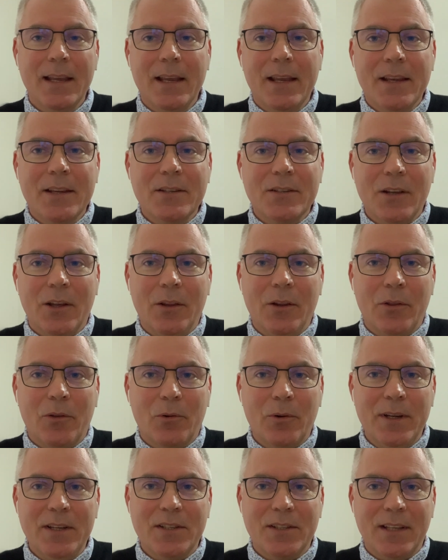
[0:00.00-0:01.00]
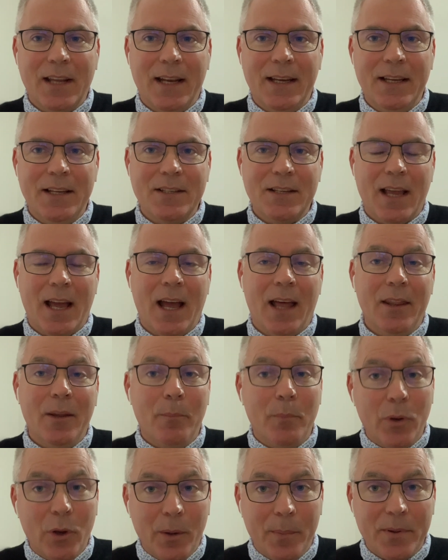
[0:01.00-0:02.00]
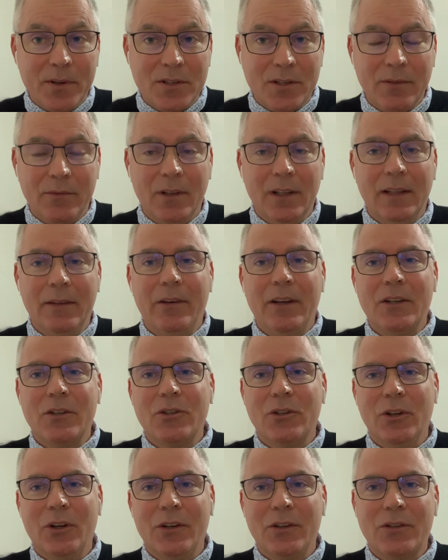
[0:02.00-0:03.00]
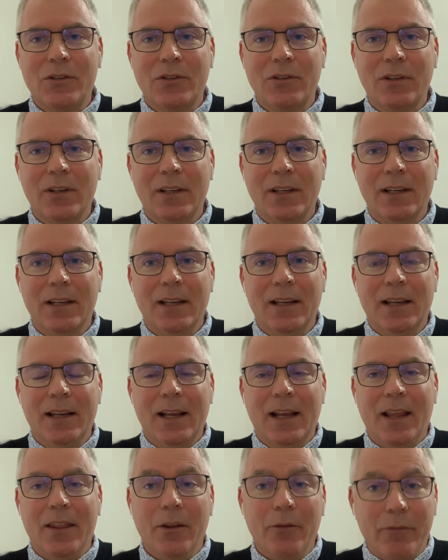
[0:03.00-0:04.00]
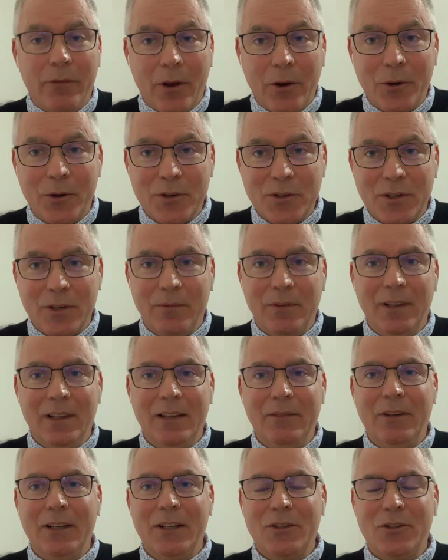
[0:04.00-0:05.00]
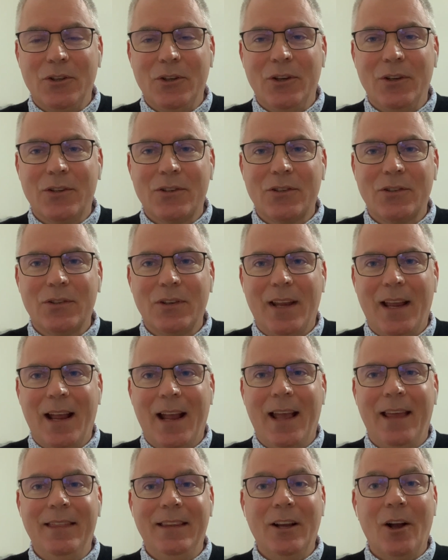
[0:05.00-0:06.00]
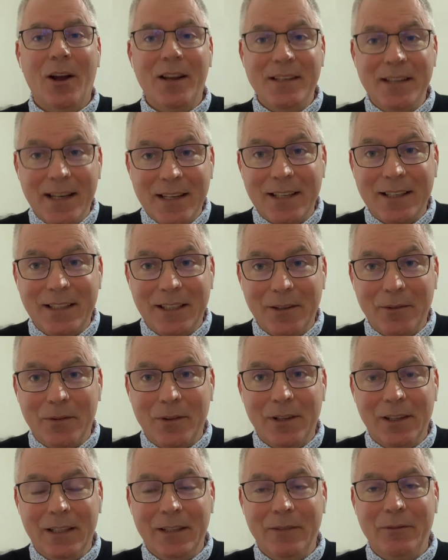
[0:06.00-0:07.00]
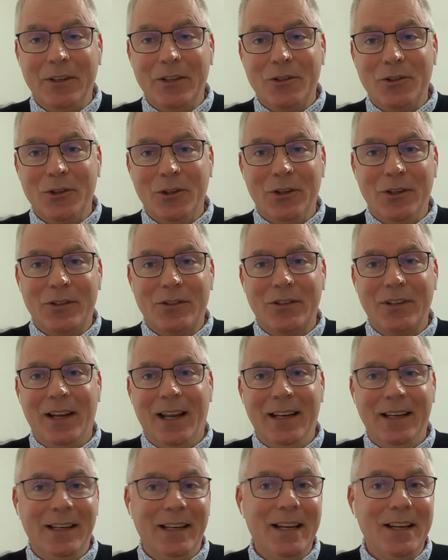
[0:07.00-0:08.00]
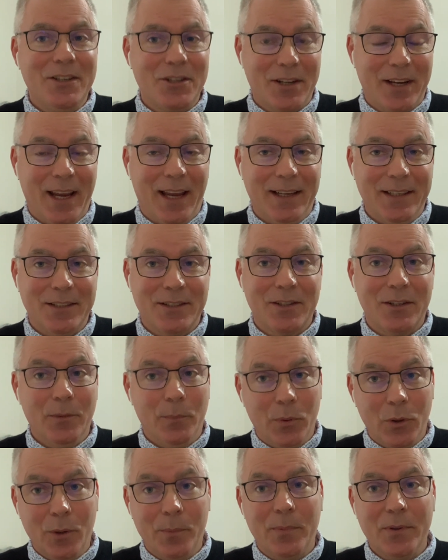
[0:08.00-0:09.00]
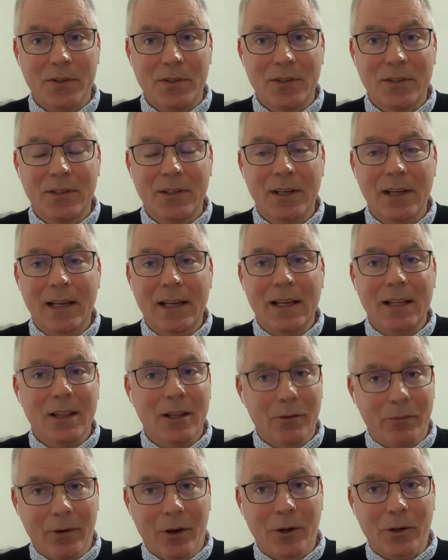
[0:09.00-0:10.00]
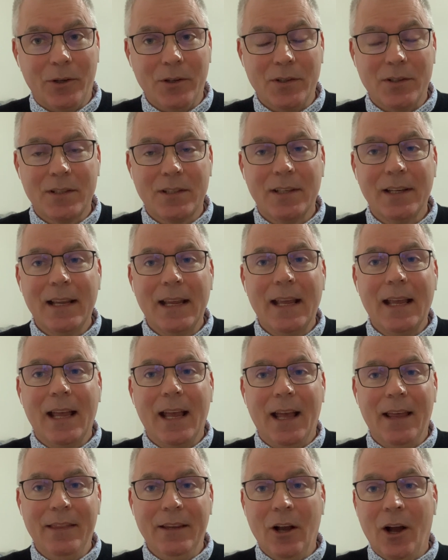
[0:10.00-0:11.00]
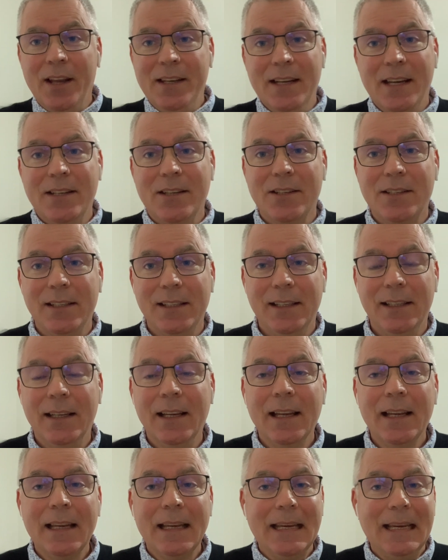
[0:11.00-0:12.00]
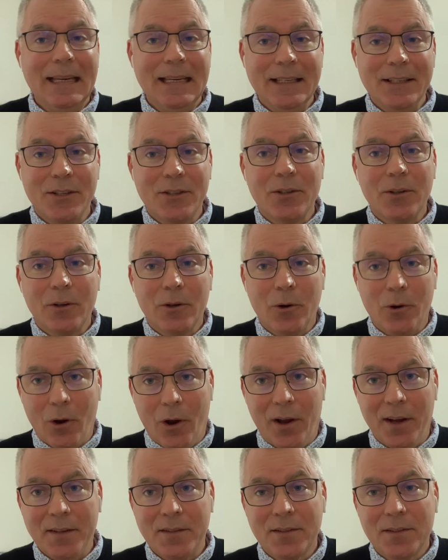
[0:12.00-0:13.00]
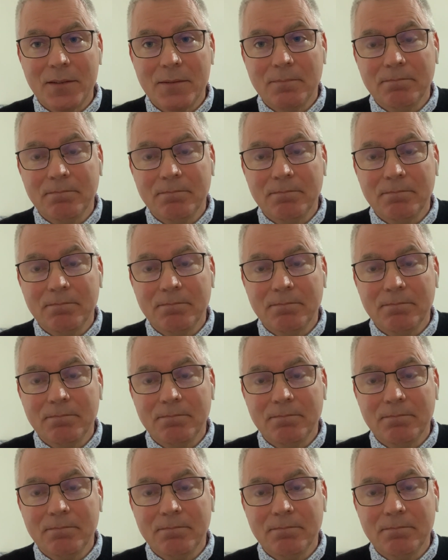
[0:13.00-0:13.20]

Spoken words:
So the three studies are the purpose of the living church, the focus of the living church, and the identity of the living church. And in each case, the purpose, the focus, and the identity is Christ.